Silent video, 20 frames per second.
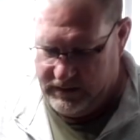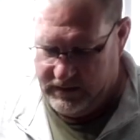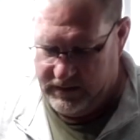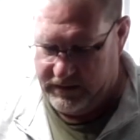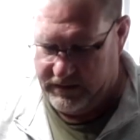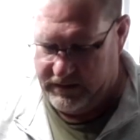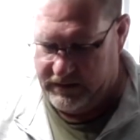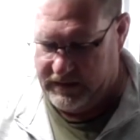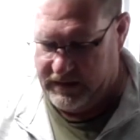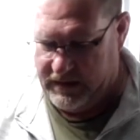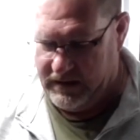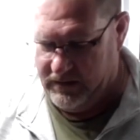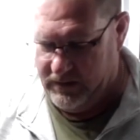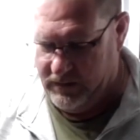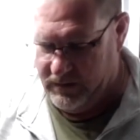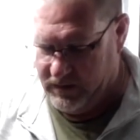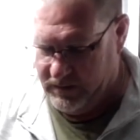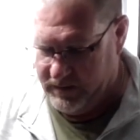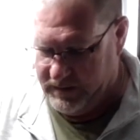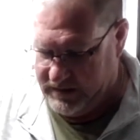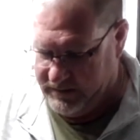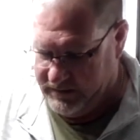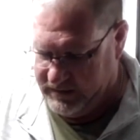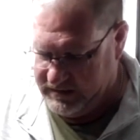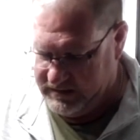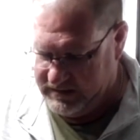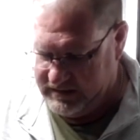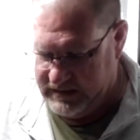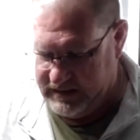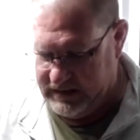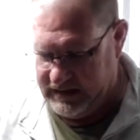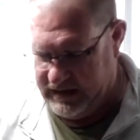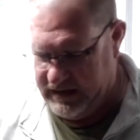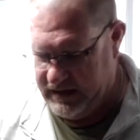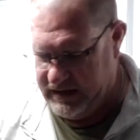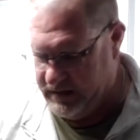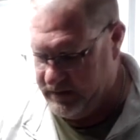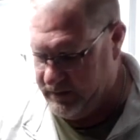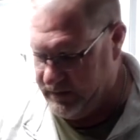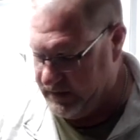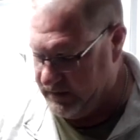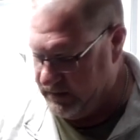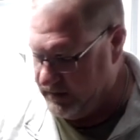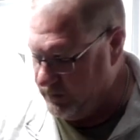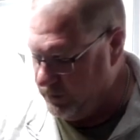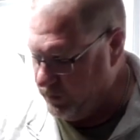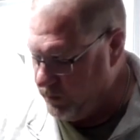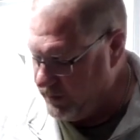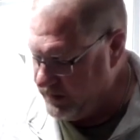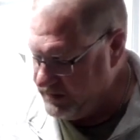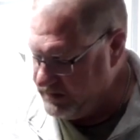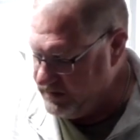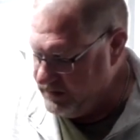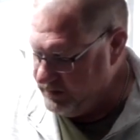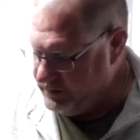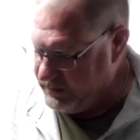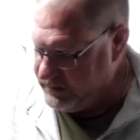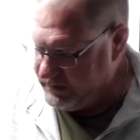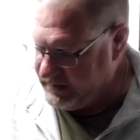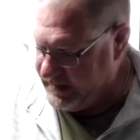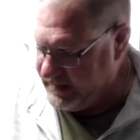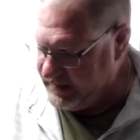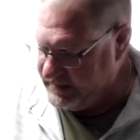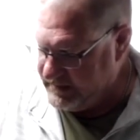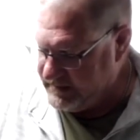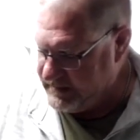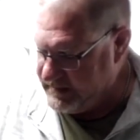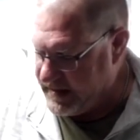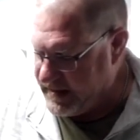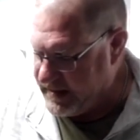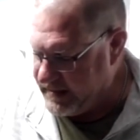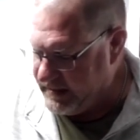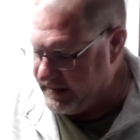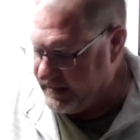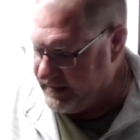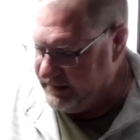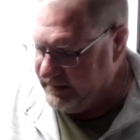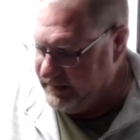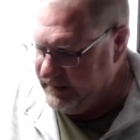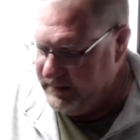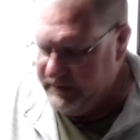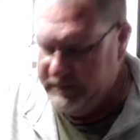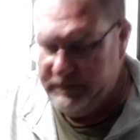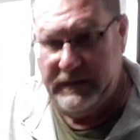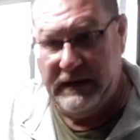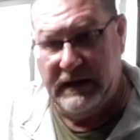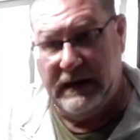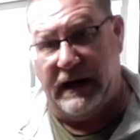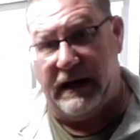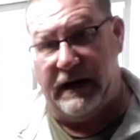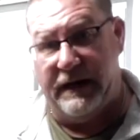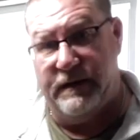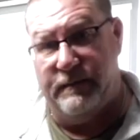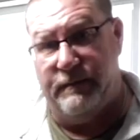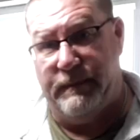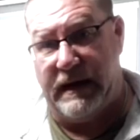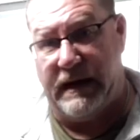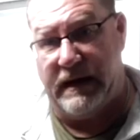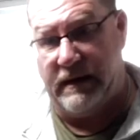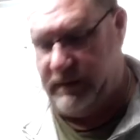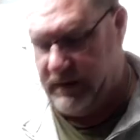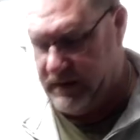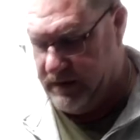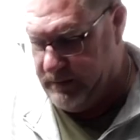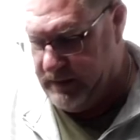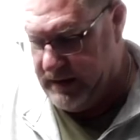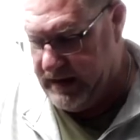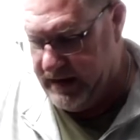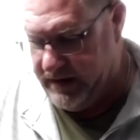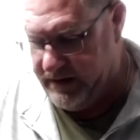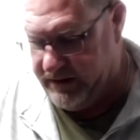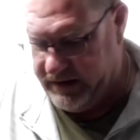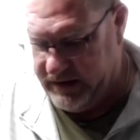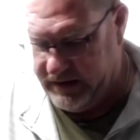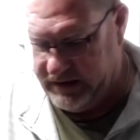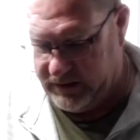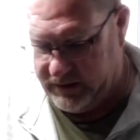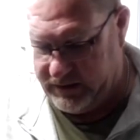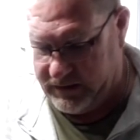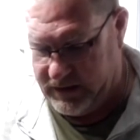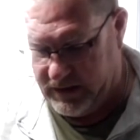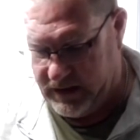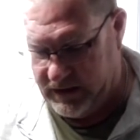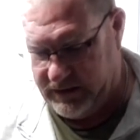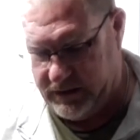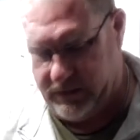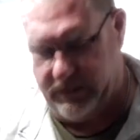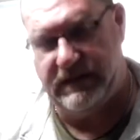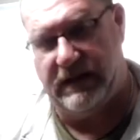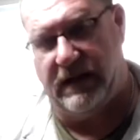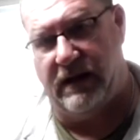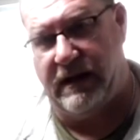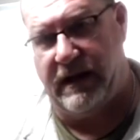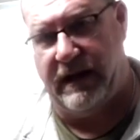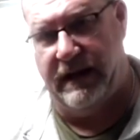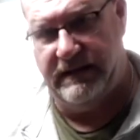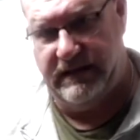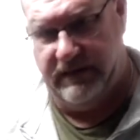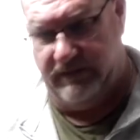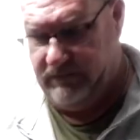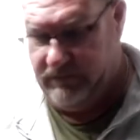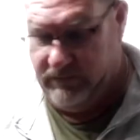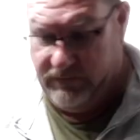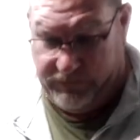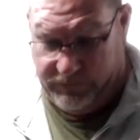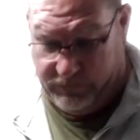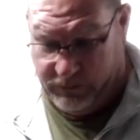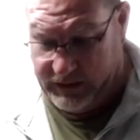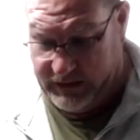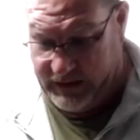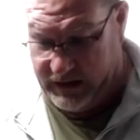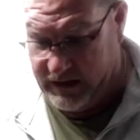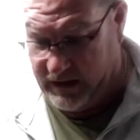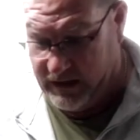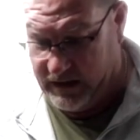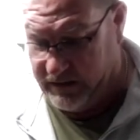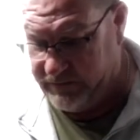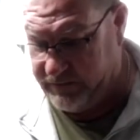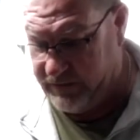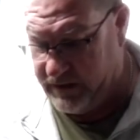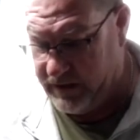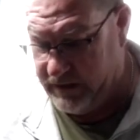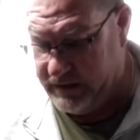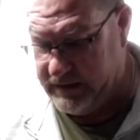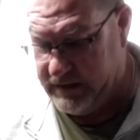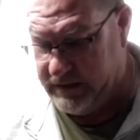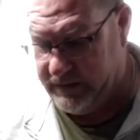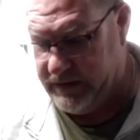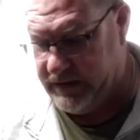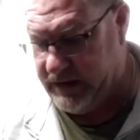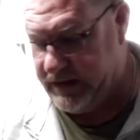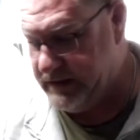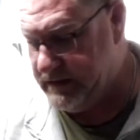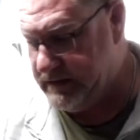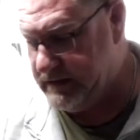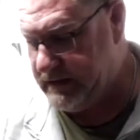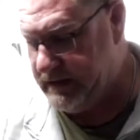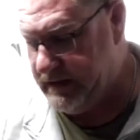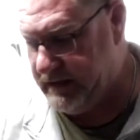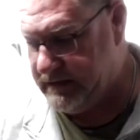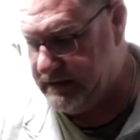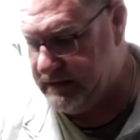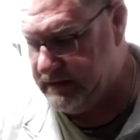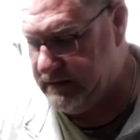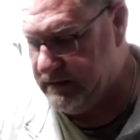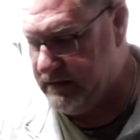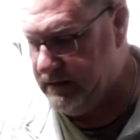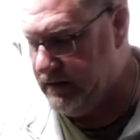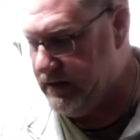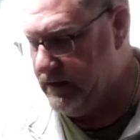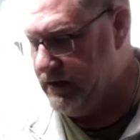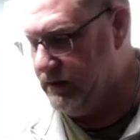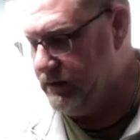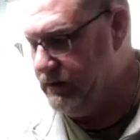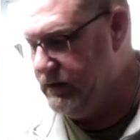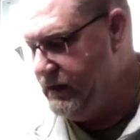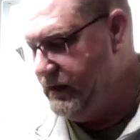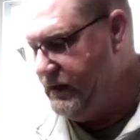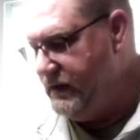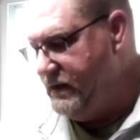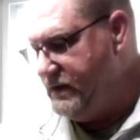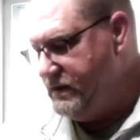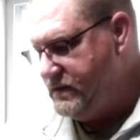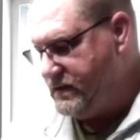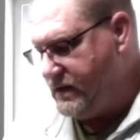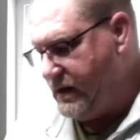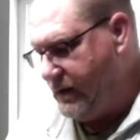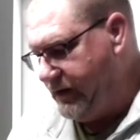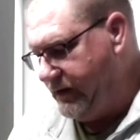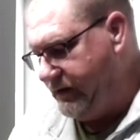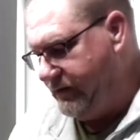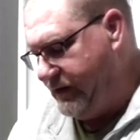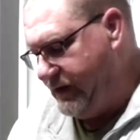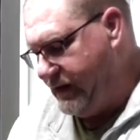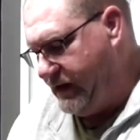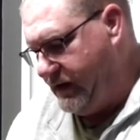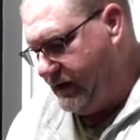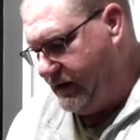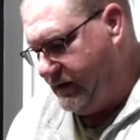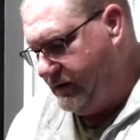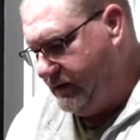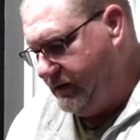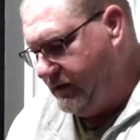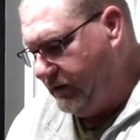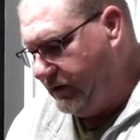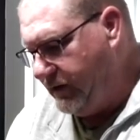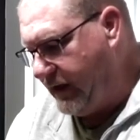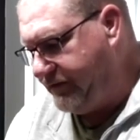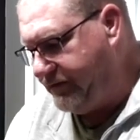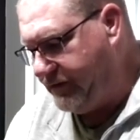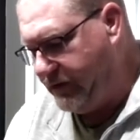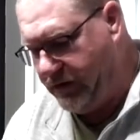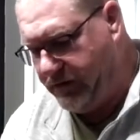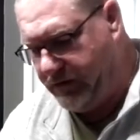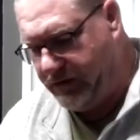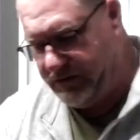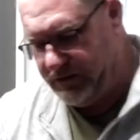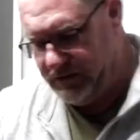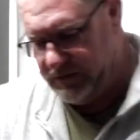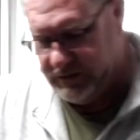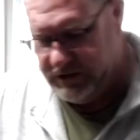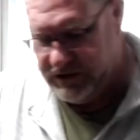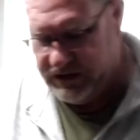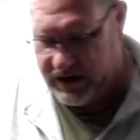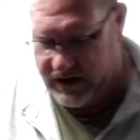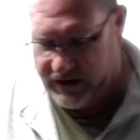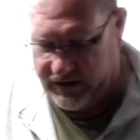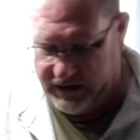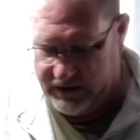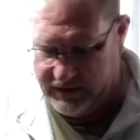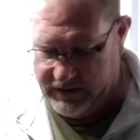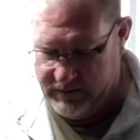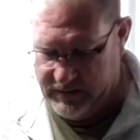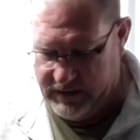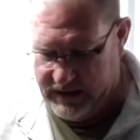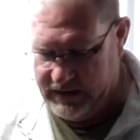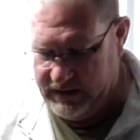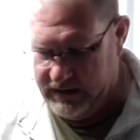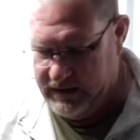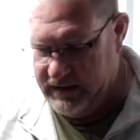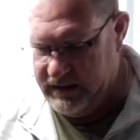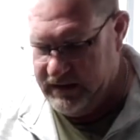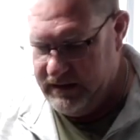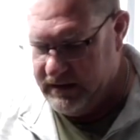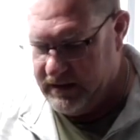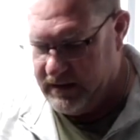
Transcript: The other thing, you won't be able to see it here, but once you put that stock in, on the bottom of the pan, right, there was all kinds of what they call fawn down there. It's you know, some of the leftovers from charring the meat.